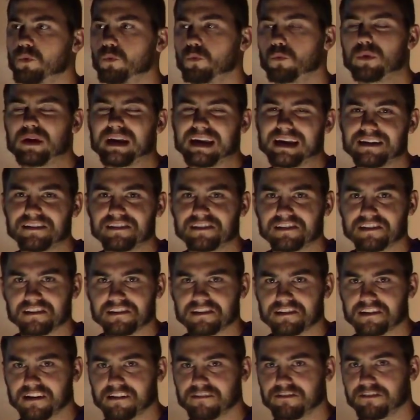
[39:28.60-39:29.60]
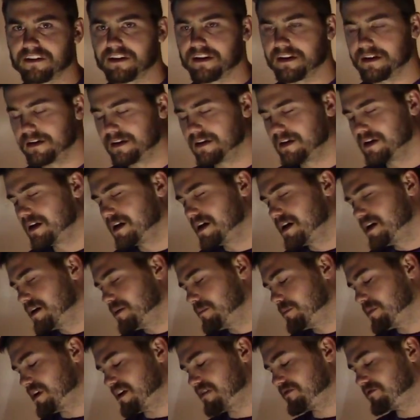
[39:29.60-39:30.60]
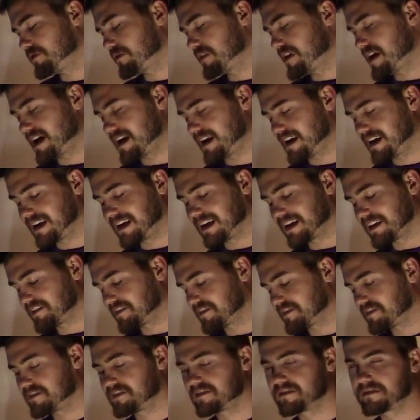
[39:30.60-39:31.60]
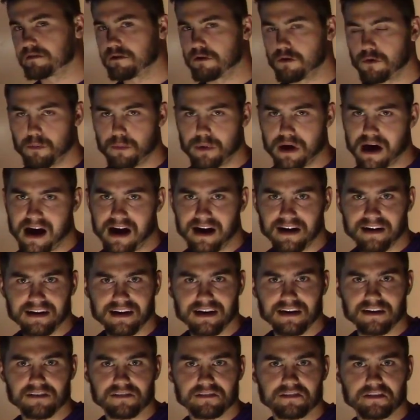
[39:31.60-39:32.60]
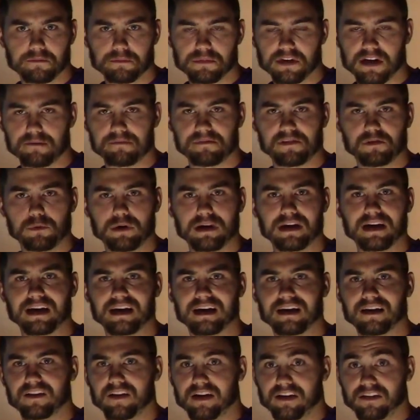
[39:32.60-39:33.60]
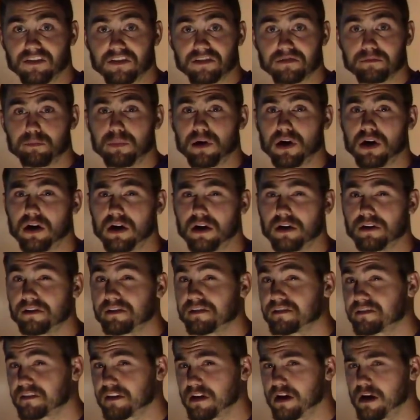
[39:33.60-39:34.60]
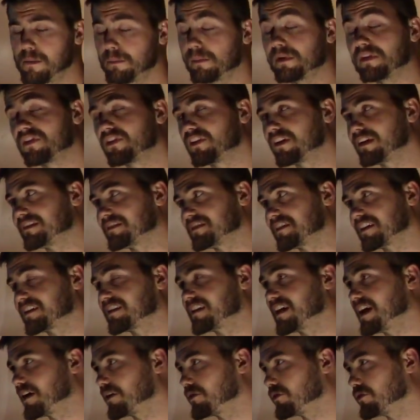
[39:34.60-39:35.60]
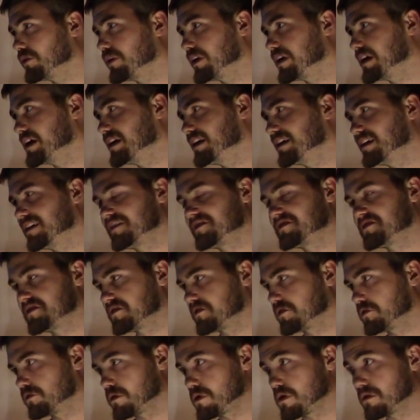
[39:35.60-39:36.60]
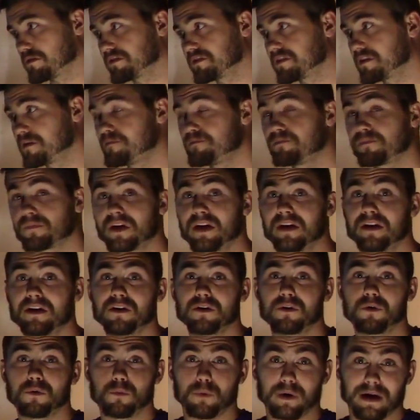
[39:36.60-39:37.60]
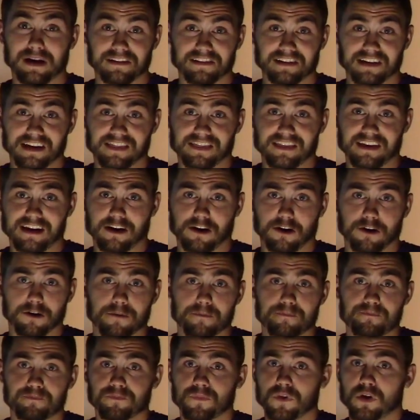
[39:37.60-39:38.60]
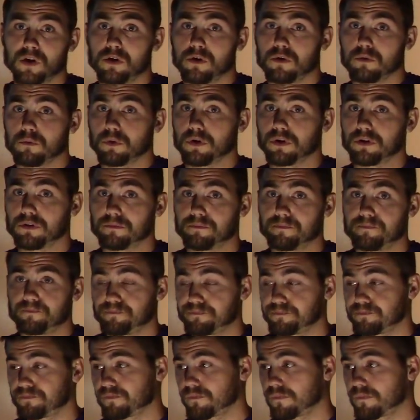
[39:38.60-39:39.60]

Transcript: weeds and stuff in it. But after that, it gets so bad. And sometimes we can get like this pond scum and things like that growing in it. It's just gross. Why is that there? Well,